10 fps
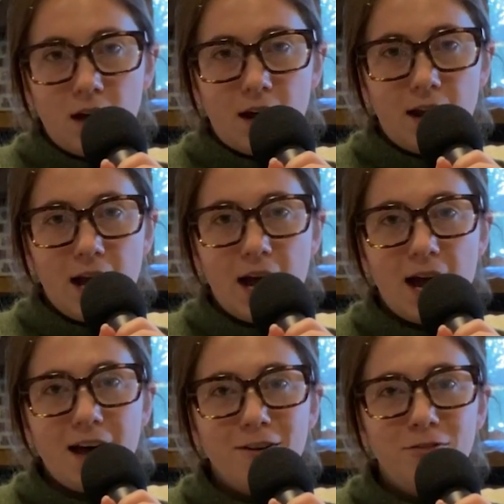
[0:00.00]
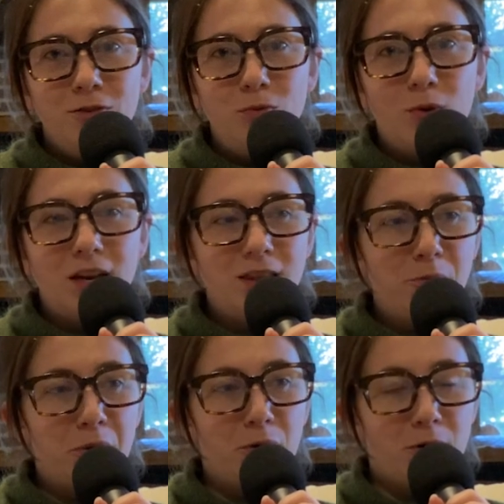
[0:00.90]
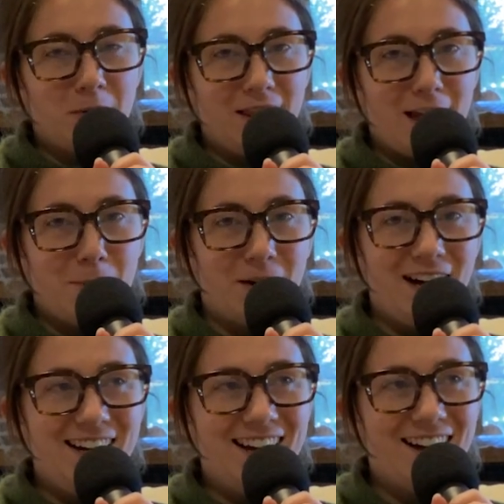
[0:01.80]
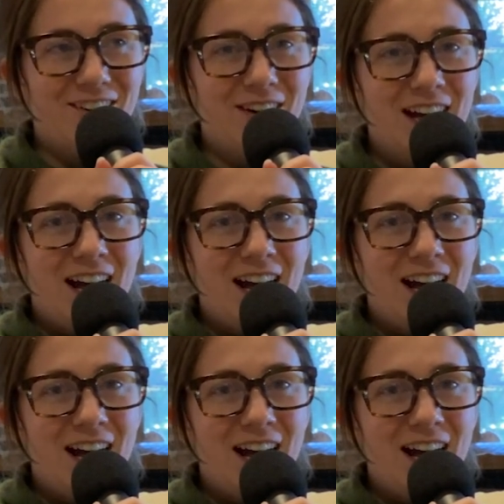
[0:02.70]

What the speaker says: I have Winnie the Pooh on my lap right now.